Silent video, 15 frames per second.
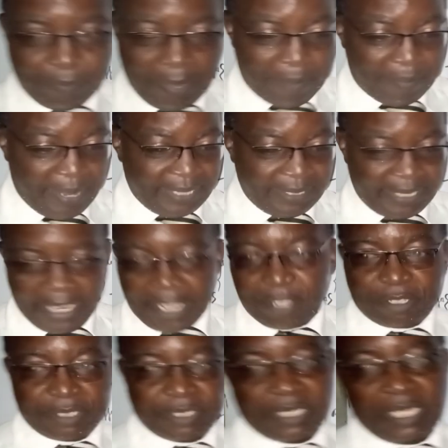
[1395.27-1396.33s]
Remember, in the
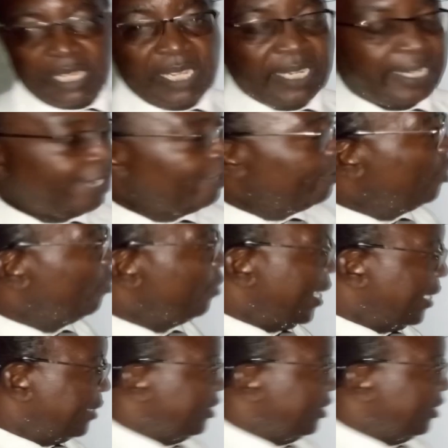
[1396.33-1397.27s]
Reynolds analogy, we had